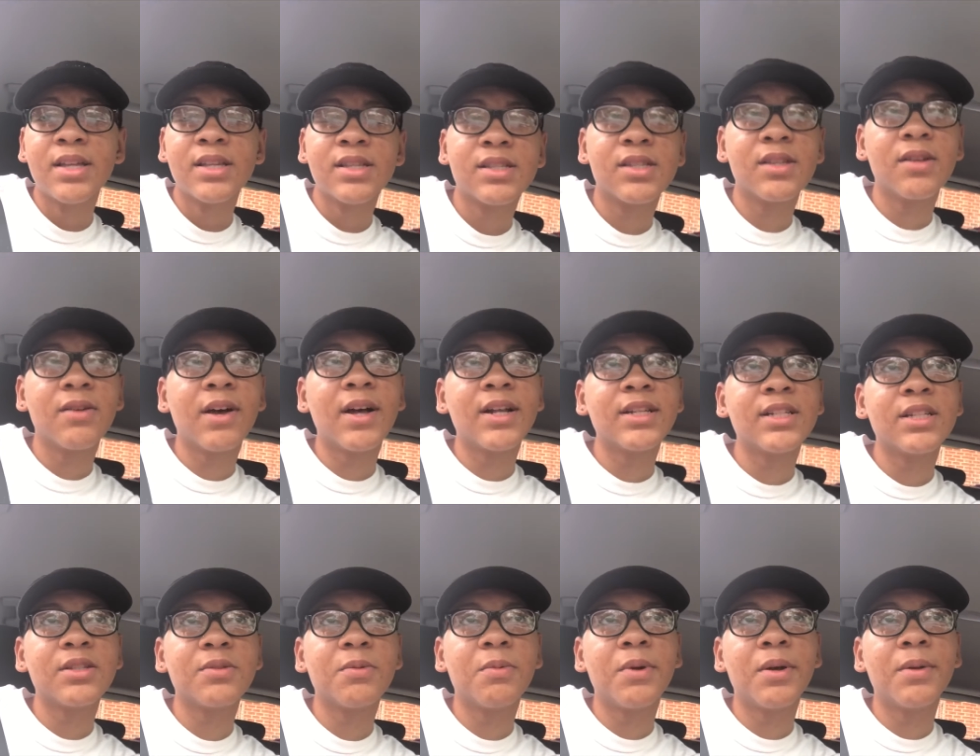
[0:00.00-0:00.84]
So
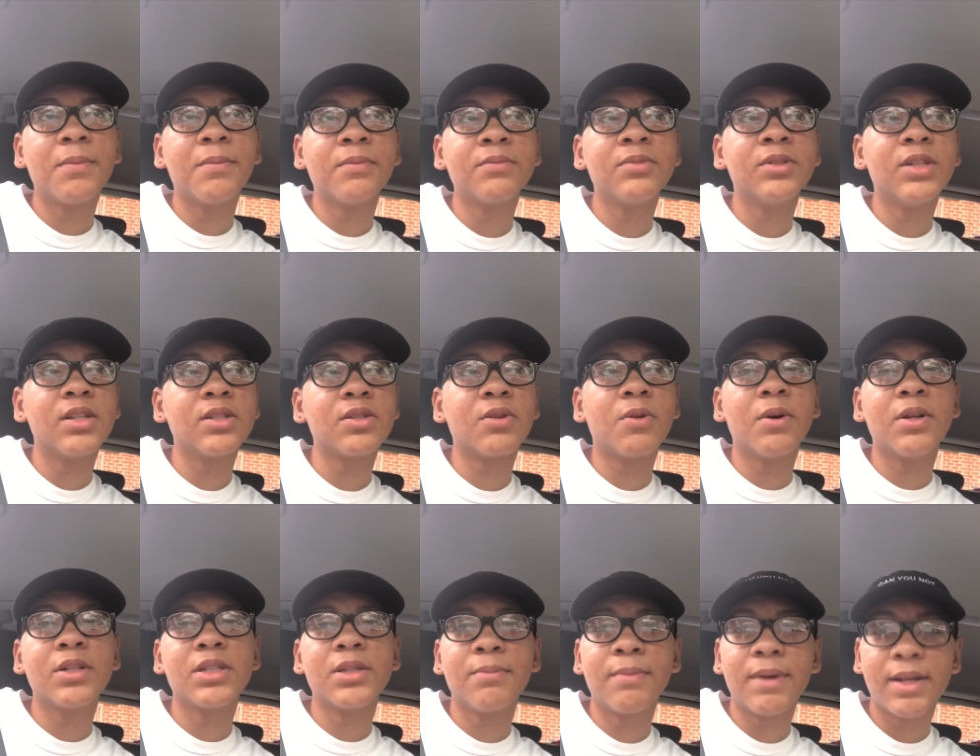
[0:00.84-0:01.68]
I'm just
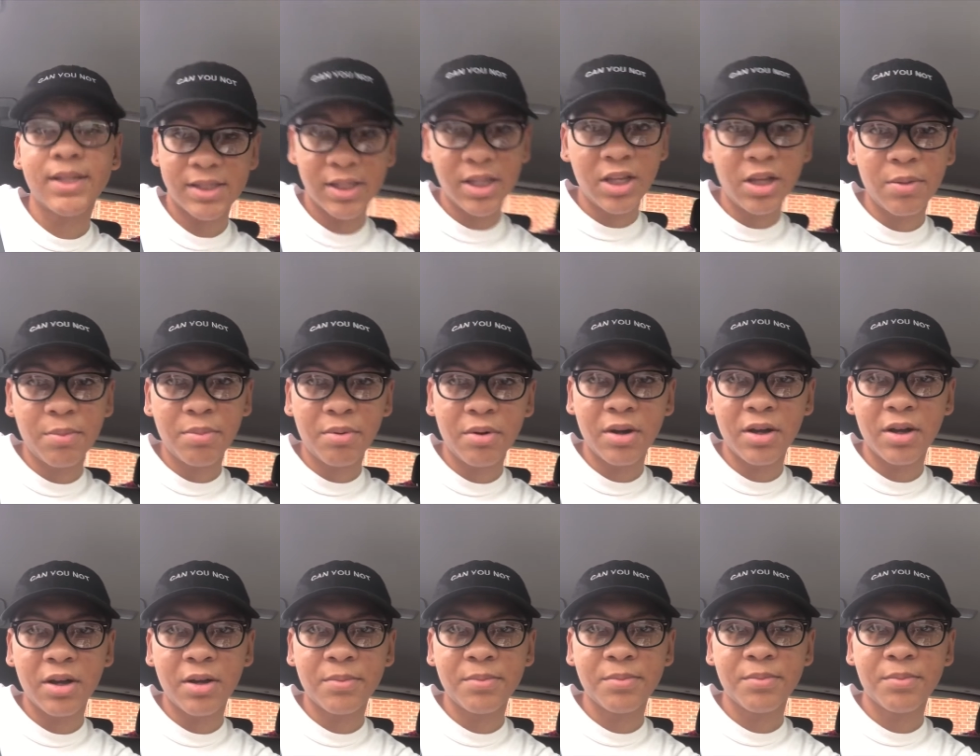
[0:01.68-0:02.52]
going to my senior
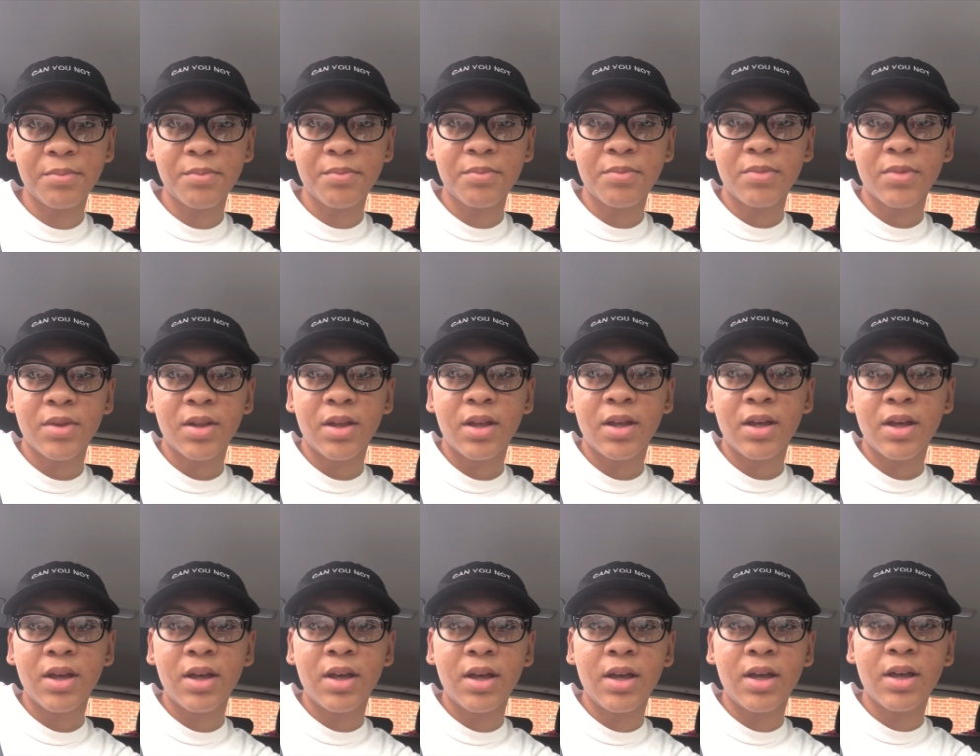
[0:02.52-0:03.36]
prom,
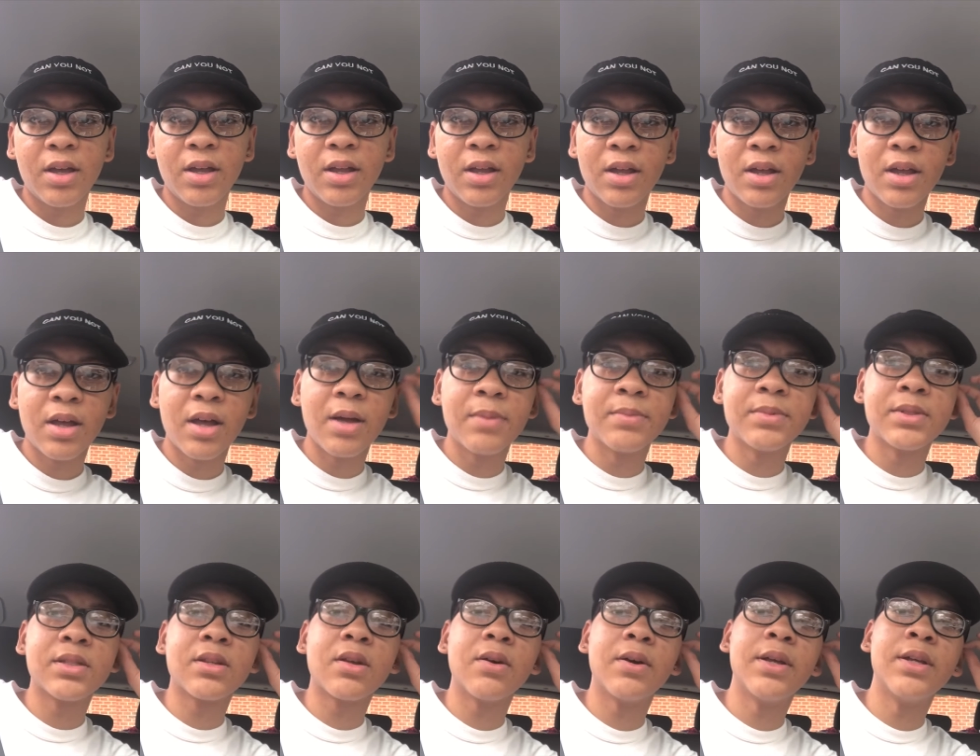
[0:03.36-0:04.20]
and I'm
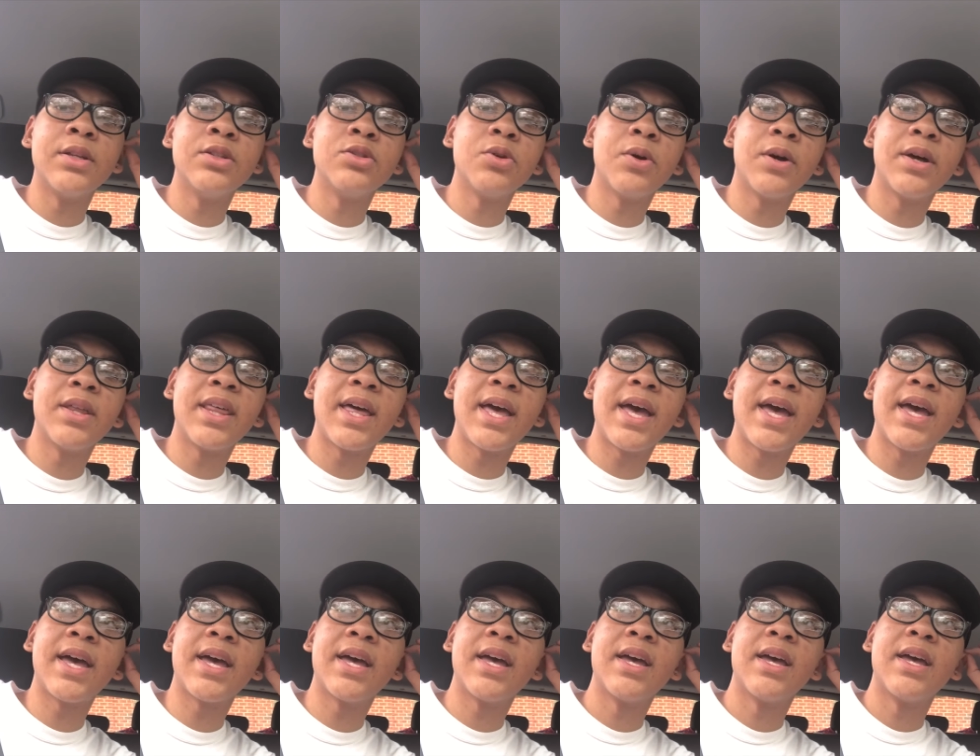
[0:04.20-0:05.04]
just gonna enjoy
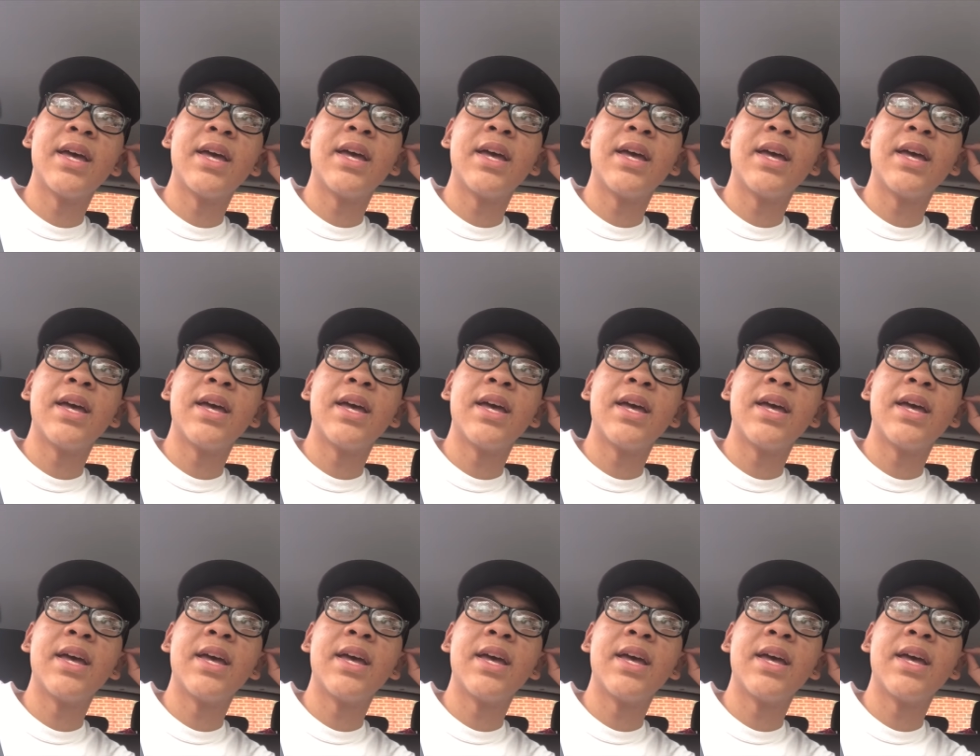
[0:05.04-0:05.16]
that.